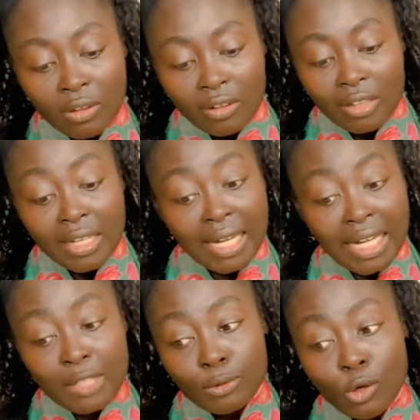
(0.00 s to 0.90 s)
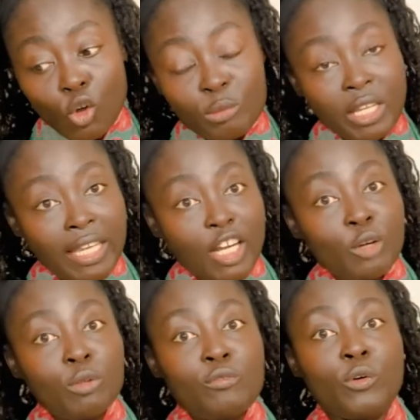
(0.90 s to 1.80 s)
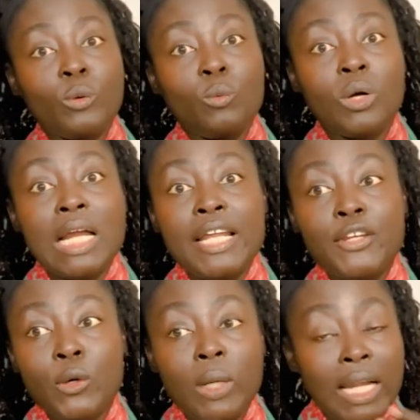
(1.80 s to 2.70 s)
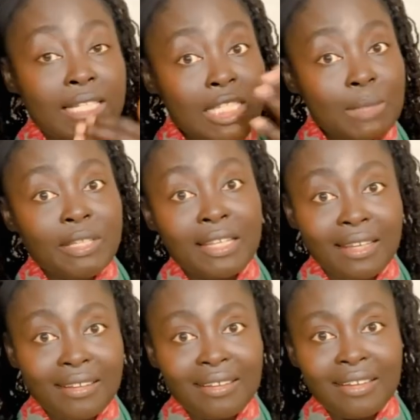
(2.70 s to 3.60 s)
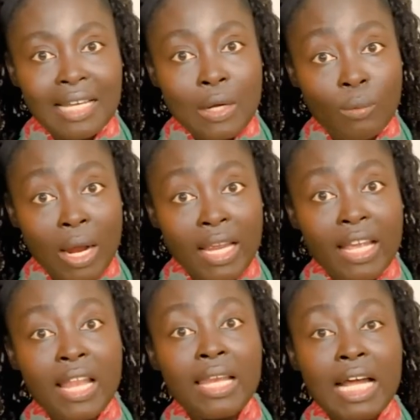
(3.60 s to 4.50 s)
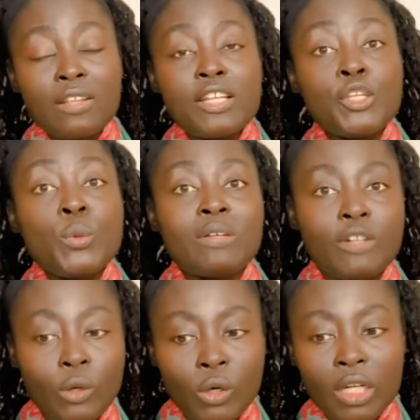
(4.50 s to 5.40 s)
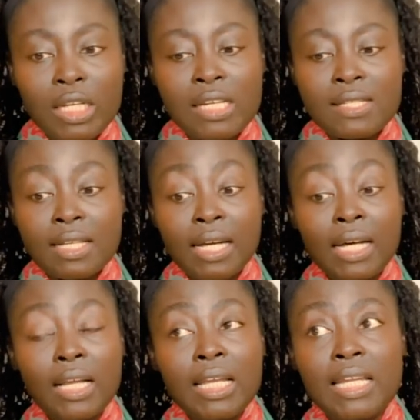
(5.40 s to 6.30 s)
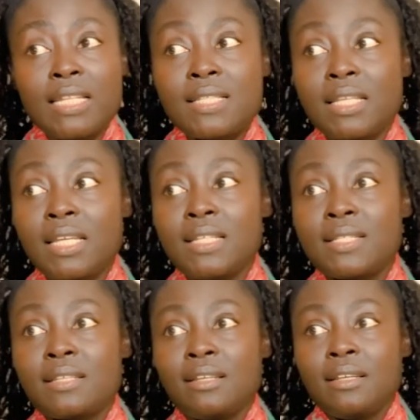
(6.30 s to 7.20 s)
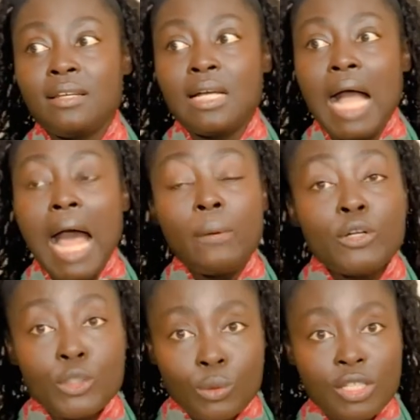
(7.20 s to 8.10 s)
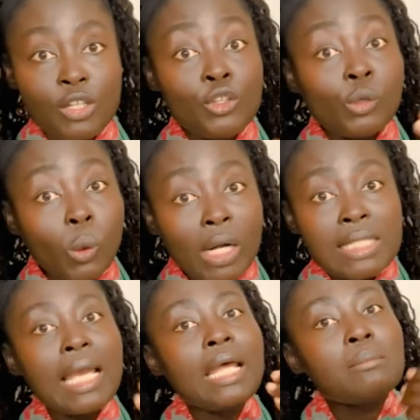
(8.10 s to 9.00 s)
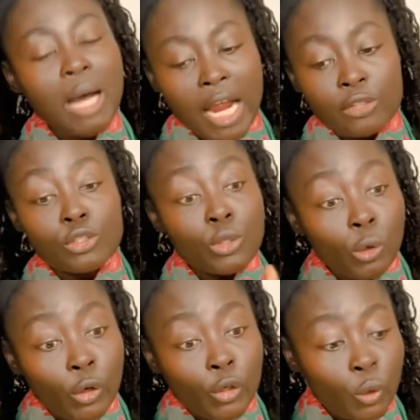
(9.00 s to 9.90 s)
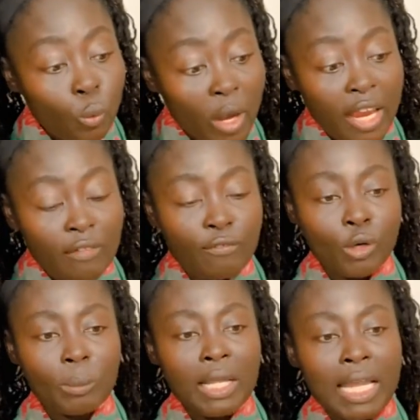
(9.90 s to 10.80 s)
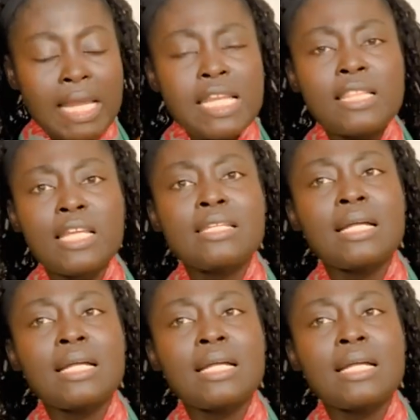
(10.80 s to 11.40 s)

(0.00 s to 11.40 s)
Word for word: God will hold me accountable for what I know and not speaking, right? And now that you have heard, it is it is it is our duty, yours and mine, to turn away from anything that